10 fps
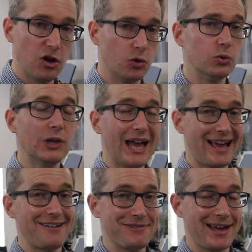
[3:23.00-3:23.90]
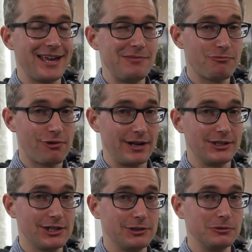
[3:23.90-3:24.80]
all have a
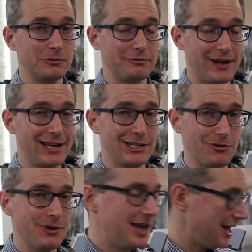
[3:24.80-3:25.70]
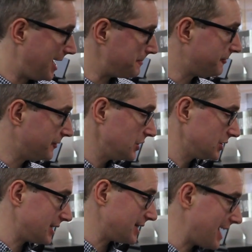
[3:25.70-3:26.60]
practical value.
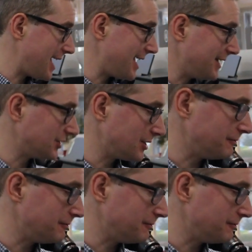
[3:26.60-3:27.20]
Firstly, there is the